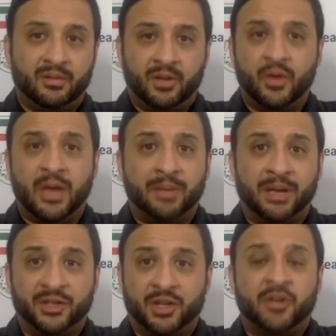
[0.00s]
Okay,
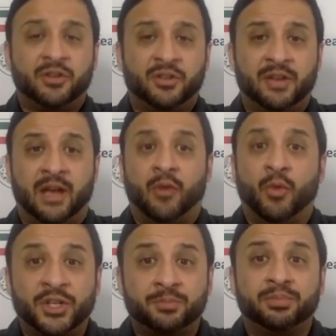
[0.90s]
Pasha, your turn now.
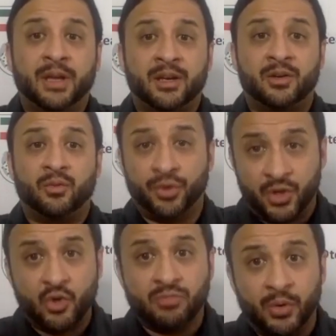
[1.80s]
Which player were
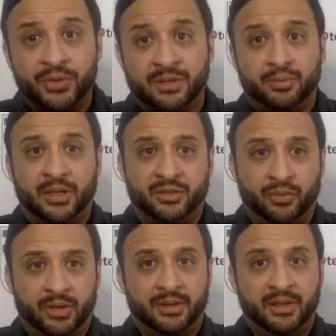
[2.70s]
you most impressed
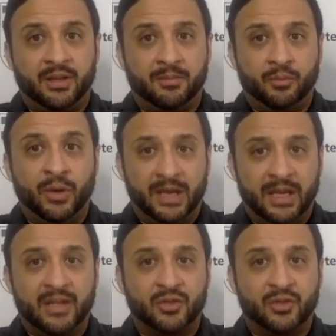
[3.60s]
with in the win against